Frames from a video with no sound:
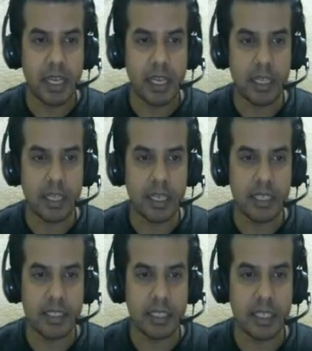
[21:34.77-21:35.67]
in
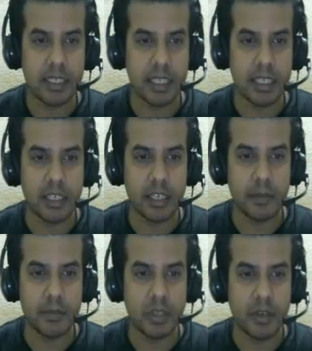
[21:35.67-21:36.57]
this is in
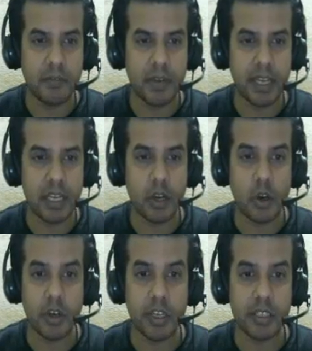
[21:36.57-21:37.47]
terms of like
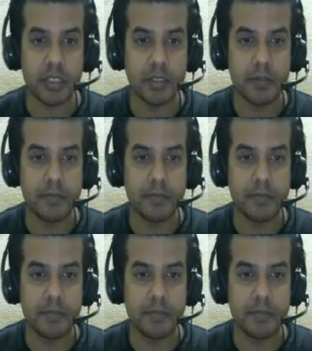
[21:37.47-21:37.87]
audience.